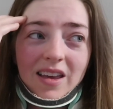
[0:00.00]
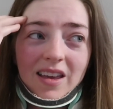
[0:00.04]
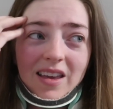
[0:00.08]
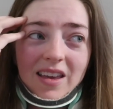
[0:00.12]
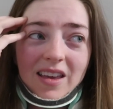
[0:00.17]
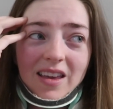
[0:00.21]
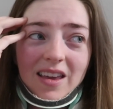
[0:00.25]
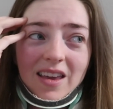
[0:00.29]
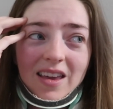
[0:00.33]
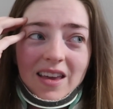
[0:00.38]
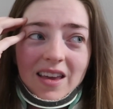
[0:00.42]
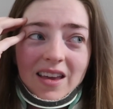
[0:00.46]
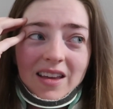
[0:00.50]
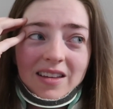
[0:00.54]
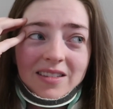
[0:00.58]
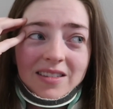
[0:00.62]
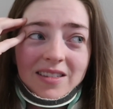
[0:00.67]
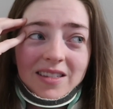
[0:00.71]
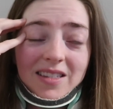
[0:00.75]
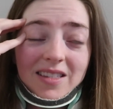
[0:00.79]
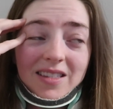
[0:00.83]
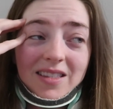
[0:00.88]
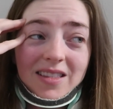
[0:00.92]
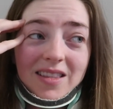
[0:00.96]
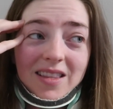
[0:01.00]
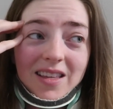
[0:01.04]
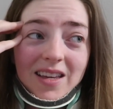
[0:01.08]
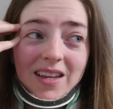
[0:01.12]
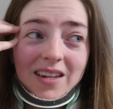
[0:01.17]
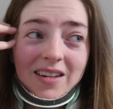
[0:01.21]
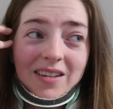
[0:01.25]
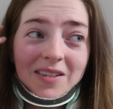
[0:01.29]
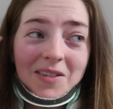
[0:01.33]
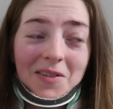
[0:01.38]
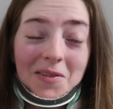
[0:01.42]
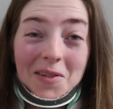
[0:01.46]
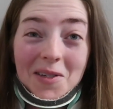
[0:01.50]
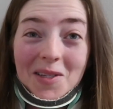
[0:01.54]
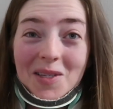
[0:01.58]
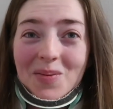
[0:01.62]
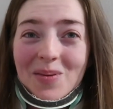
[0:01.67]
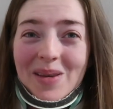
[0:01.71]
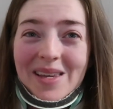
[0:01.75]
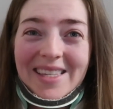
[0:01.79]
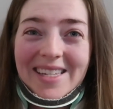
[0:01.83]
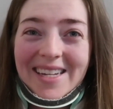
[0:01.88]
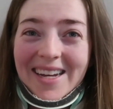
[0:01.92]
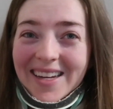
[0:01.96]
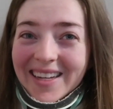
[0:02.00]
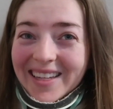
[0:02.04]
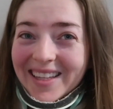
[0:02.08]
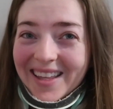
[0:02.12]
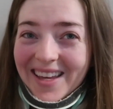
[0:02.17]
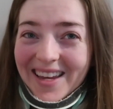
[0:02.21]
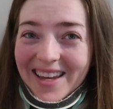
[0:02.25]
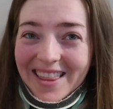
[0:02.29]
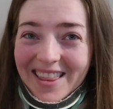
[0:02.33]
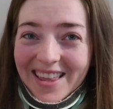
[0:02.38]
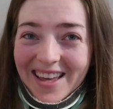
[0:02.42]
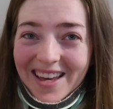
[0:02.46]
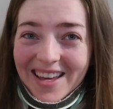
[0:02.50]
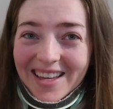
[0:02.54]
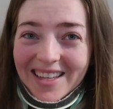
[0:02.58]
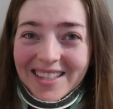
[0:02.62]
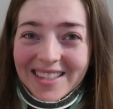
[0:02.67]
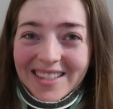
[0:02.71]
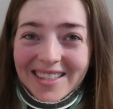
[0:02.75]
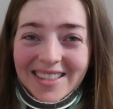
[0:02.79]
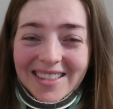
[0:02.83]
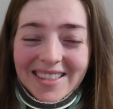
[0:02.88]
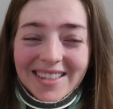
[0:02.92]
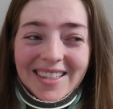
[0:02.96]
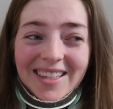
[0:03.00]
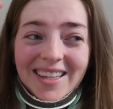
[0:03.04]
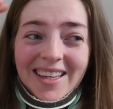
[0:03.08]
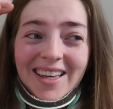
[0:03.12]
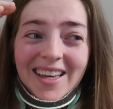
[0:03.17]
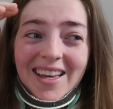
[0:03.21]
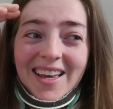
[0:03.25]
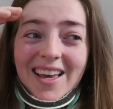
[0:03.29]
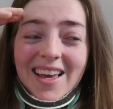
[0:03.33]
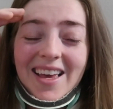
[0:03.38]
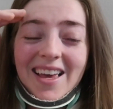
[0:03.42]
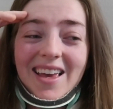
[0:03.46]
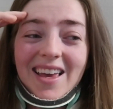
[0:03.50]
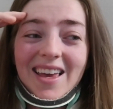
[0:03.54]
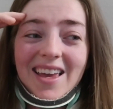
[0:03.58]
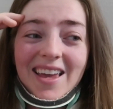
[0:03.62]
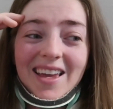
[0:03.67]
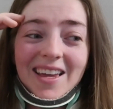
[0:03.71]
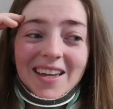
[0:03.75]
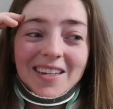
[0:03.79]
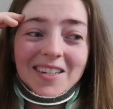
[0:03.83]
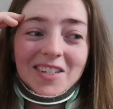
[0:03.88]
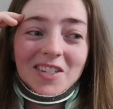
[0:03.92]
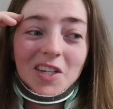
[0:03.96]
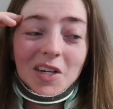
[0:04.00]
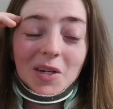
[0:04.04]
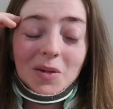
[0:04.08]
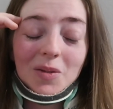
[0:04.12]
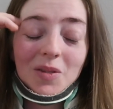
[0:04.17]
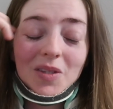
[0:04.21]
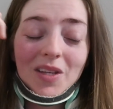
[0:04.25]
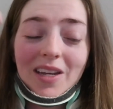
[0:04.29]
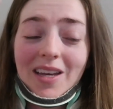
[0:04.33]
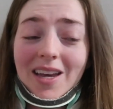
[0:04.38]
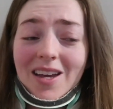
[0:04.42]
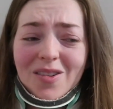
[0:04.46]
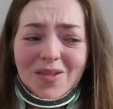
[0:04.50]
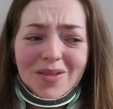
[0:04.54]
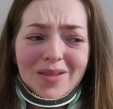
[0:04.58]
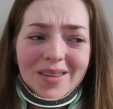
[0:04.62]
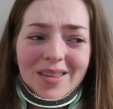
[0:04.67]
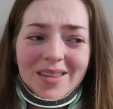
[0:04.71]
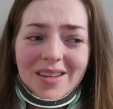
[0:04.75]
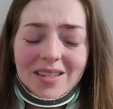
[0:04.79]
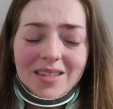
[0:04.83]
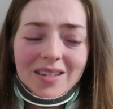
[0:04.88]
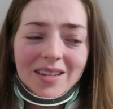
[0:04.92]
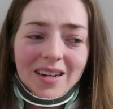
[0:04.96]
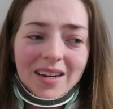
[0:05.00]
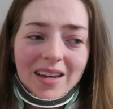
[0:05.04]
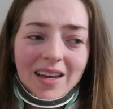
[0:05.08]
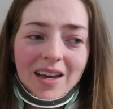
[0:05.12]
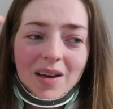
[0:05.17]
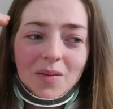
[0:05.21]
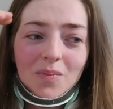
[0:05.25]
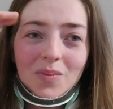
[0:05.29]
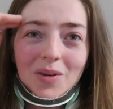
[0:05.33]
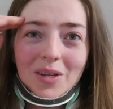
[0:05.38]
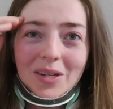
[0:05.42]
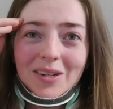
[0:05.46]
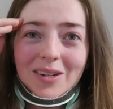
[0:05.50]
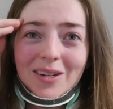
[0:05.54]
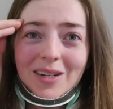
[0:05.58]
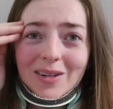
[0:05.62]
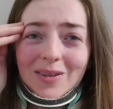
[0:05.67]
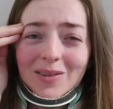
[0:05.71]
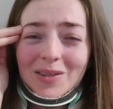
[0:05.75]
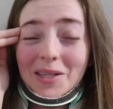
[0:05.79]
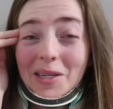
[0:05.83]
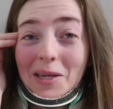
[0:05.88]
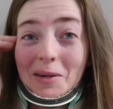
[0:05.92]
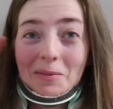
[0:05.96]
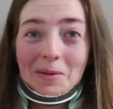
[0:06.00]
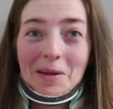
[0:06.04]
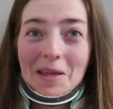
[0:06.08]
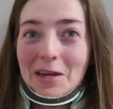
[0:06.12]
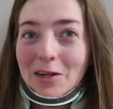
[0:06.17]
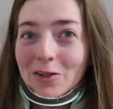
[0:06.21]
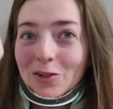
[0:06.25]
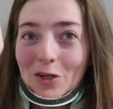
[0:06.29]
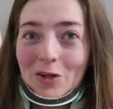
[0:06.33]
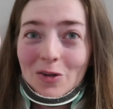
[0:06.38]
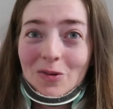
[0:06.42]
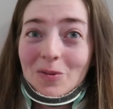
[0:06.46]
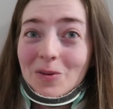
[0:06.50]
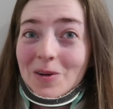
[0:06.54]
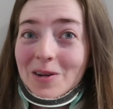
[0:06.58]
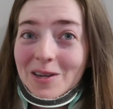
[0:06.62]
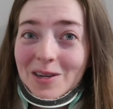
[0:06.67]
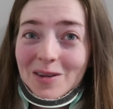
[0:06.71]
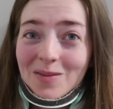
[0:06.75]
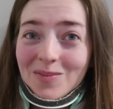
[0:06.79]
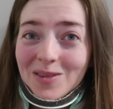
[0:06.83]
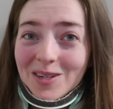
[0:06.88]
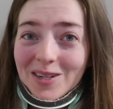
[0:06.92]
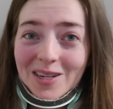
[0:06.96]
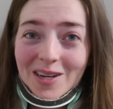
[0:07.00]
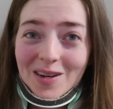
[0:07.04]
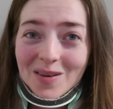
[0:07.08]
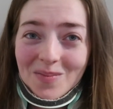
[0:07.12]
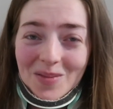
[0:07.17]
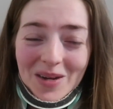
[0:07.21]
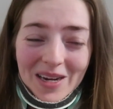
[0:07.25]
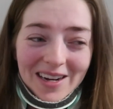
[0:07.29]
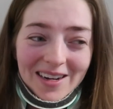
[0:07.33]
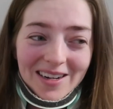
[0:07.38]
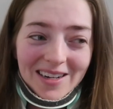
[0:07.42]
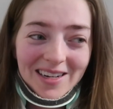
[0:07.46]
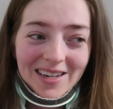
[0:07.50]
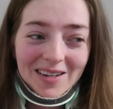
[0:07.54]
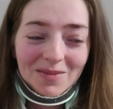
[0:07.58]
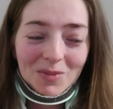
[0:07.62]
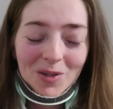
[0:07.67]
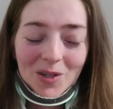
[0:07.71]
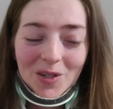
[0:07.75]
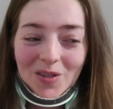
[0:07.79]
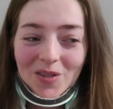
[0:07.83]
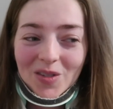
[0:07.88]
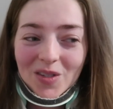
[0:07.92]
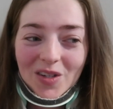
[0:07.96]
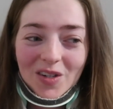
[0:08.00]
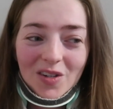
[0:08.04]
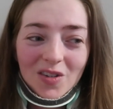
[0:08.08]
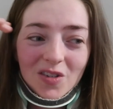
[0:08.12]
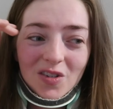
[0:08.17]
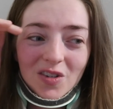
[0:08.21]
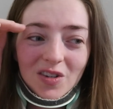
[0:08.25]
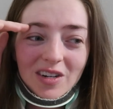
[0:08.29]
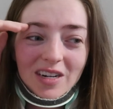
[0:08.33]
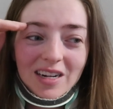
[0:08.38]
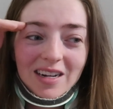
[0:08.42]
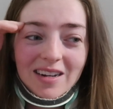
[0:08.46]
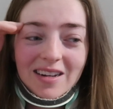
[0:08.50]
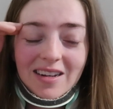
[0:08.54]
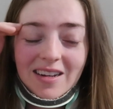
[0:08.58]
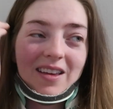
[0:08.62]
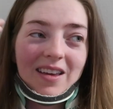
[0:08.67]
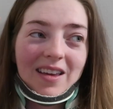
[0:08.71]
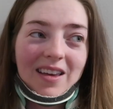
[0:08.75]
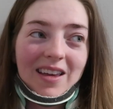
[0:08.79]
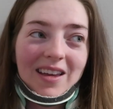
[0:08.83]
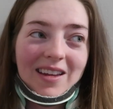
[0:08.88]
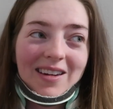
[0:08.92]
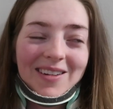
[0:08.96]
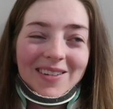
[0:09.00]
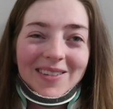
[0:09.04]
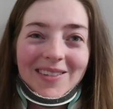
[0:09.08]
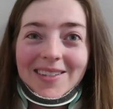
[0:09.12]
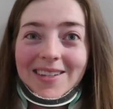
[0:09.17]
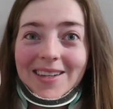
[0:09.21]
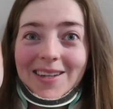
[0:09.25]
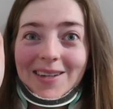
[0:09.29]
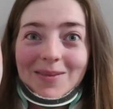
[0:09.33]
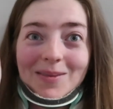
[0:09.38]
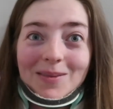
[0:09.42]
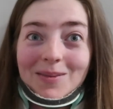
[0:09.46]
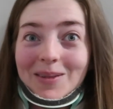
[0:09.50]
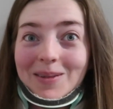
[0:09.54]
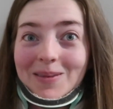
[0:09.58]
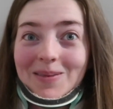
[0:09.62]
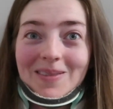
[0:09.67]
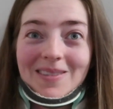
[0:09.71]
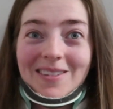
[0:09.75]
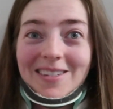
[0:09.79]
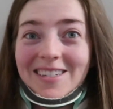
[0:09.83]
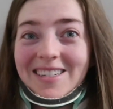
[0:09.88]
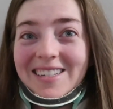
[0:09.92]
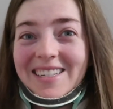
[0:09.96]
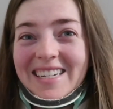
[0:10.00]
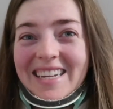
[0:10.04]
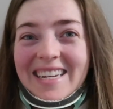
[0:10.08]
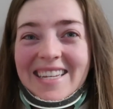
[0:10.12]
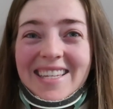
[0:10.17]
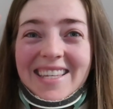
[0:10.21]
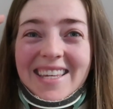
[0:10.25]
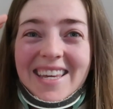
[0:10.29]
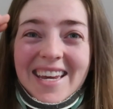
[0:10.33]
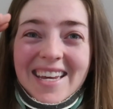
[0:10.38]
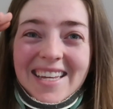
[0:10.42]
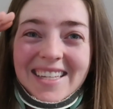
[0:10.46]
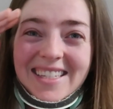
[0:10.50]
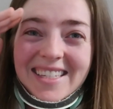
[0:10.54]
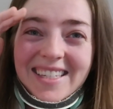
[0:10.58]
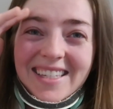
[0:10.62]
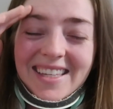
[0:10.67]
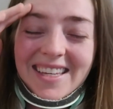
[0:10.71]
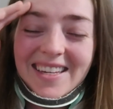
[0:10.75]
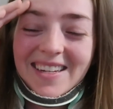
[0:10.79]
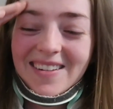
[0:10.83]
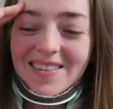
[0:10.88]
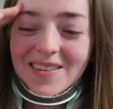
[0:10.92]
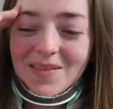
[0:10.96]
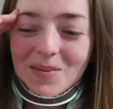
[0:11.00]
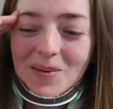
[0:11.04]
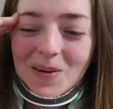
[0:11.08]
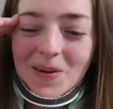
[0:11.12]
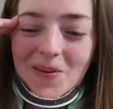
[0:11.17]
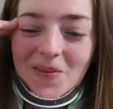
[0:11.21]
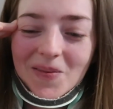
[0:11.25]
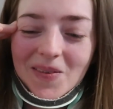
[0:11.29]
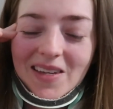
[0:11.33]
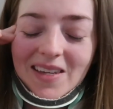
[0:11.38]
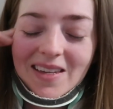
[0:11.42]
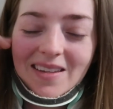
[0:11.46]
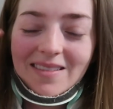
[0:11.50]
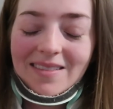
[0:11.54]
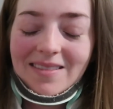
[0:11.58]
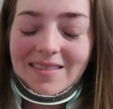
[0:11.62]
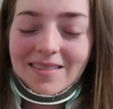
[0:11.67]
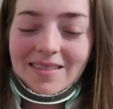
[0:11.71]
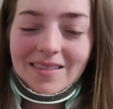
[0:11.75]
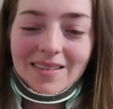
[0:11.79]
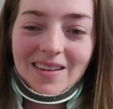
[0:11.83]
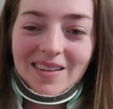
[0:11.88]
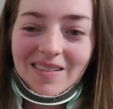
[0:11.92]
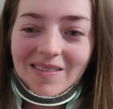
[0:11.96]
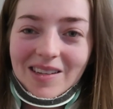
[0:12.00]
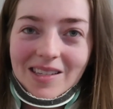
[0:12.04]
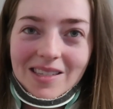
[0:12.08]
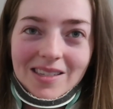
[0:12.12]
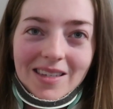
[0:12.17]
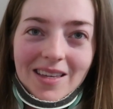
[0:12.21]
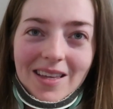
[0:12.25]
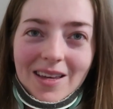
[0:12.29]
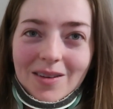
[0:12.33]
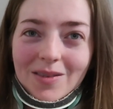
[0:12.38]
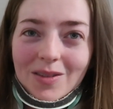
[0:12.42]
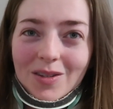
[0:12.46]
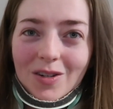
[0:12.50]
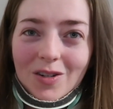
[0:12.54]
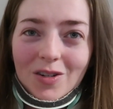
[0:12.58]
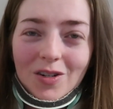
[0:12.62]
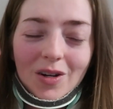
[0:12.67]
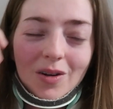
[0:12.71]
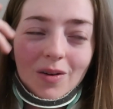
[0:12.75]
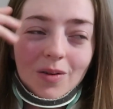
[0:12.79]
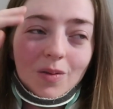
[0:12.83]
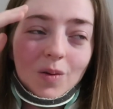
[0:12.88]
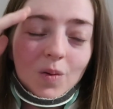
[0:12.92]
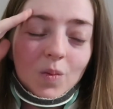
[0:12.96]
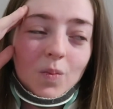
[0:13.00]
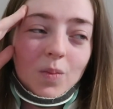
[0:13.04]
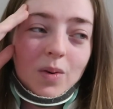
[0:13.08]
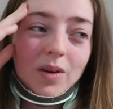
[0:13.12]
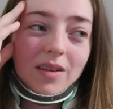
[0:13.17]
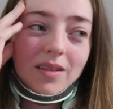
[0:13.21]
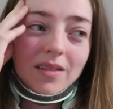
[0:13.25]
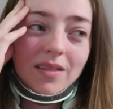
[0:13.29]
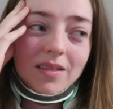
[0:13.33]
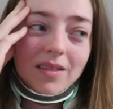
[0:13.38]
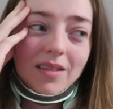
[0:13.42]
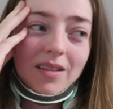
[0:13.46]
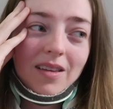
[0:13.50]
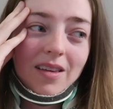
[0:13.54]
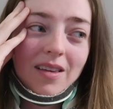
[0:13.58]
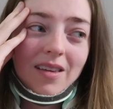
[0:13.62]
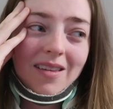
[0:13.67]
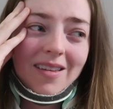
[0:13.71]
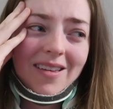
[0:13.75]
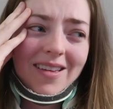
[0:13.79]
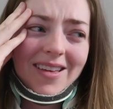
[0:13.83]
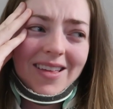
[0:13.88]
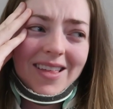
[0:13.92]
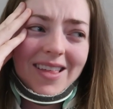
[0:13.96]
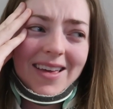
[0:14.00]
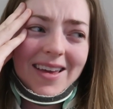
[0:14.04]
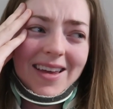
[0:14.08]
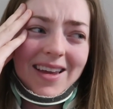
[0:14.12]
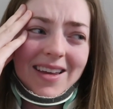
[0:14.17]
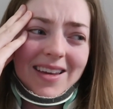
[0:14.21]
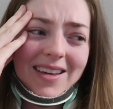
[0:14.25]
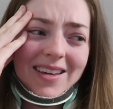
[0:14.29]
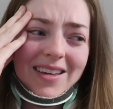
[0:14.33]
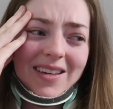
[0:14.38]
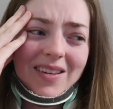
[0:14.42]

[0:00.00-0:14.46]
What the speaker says: and then I'll just be stuck like this. And Jake was like, I don't think that's gonna happen. And I was like, well, I don't want him to tell me I need more surgery. And he was like, maybe we should just cancel the appointment. And obviously that was a joke, but like,